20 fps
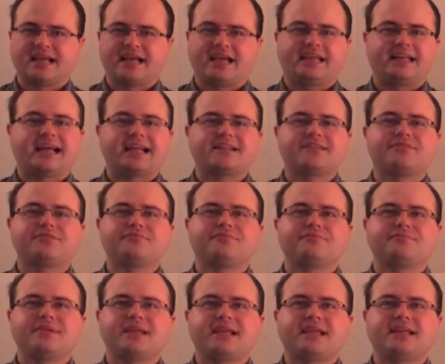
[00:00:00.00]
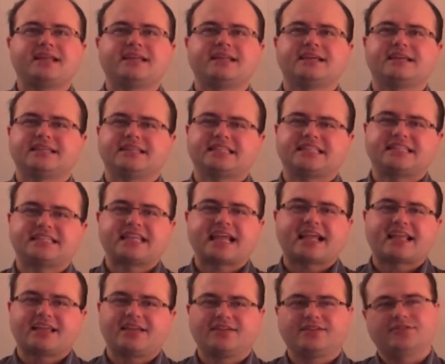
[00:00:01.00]
and I don't mean
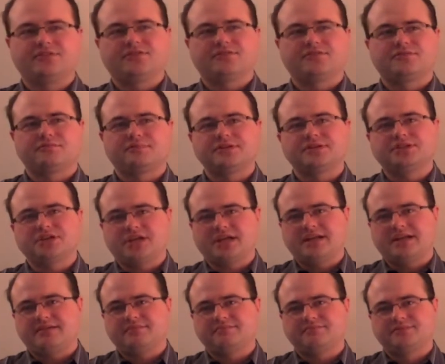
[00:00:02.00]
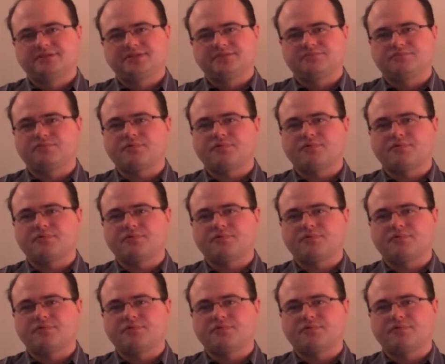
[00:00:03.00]
secular regimes